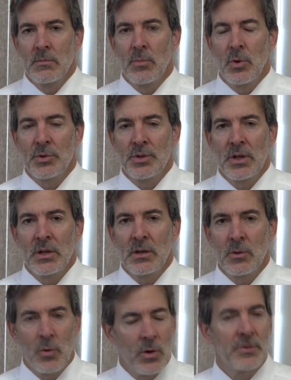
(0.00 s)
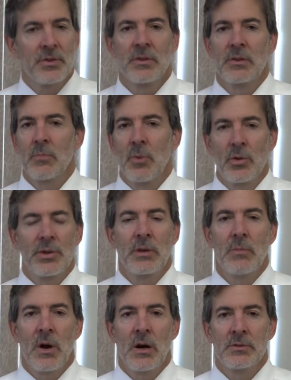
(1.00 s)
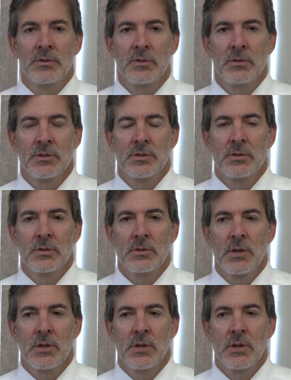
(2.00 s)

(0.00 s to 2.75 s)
Multi-courses, multi-modules,